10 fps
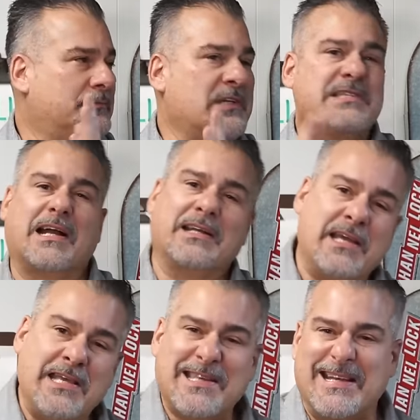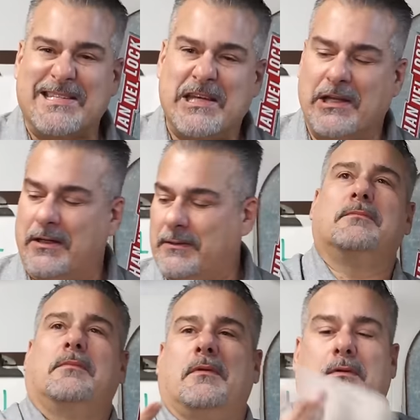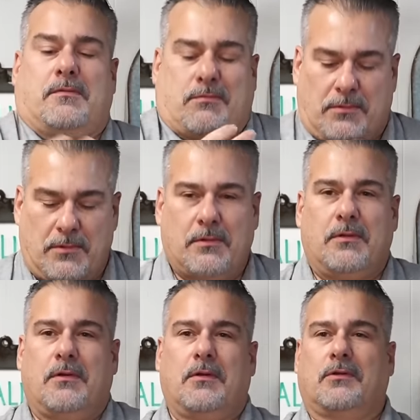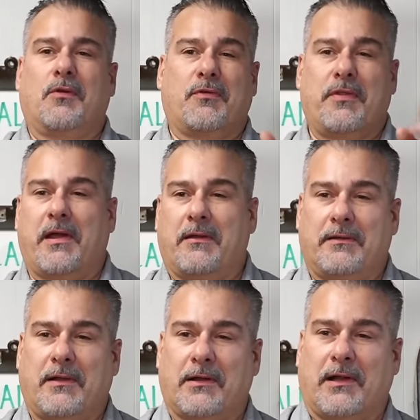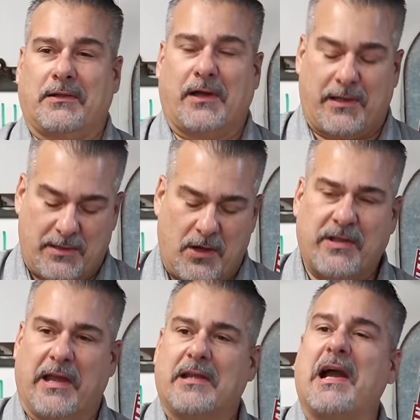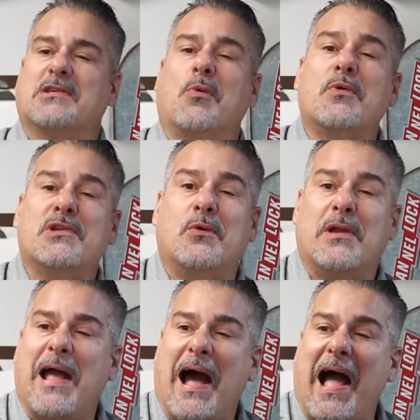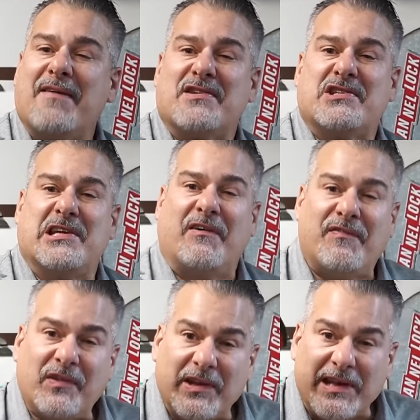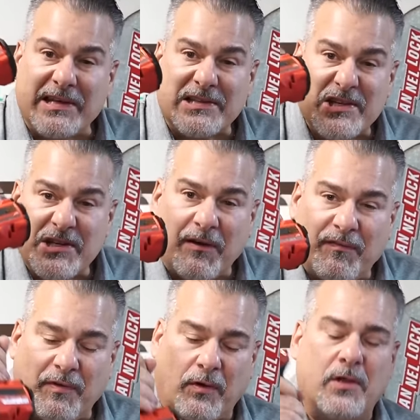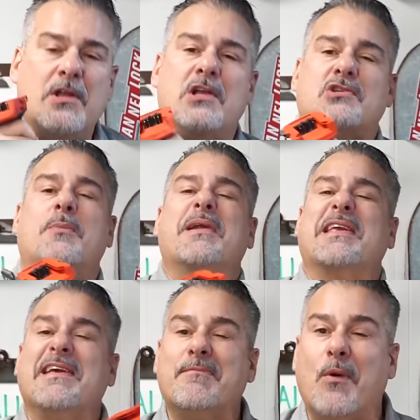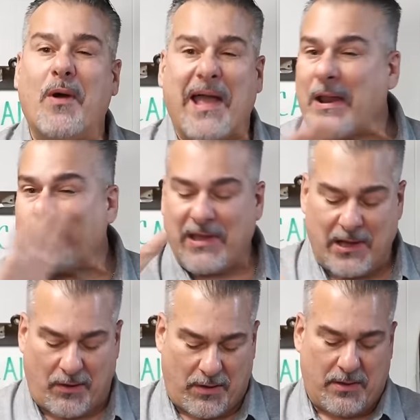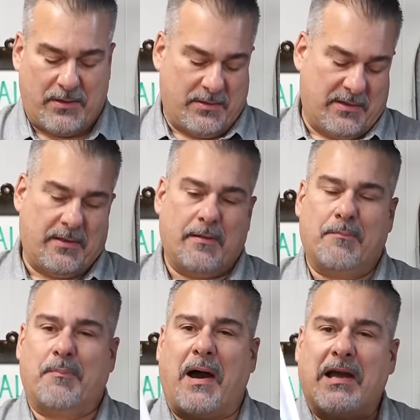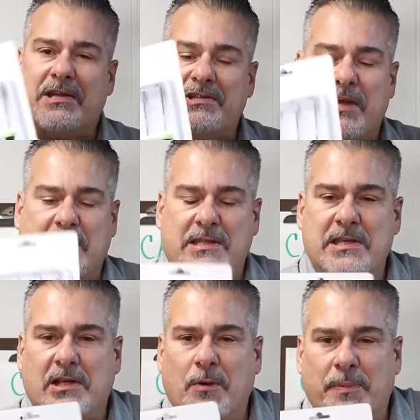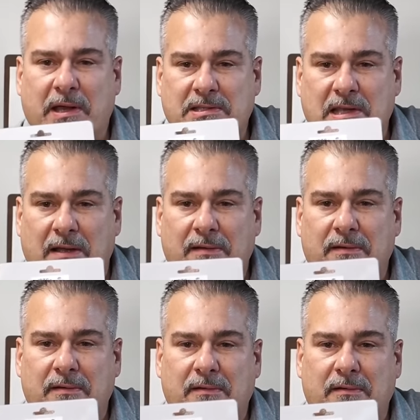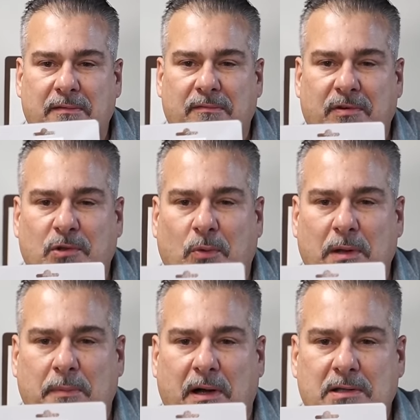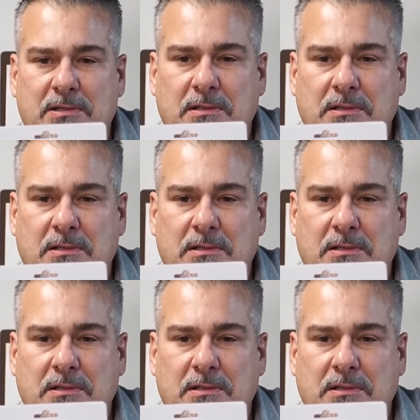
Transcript: He's like a cheetah. Don't throw that. I'll die. Okay, guys, what we're doing, I have a shelf full of these, a shelf full. So I'm going to give them away. I don't care. Buy a JDTCo pick set for $20. Got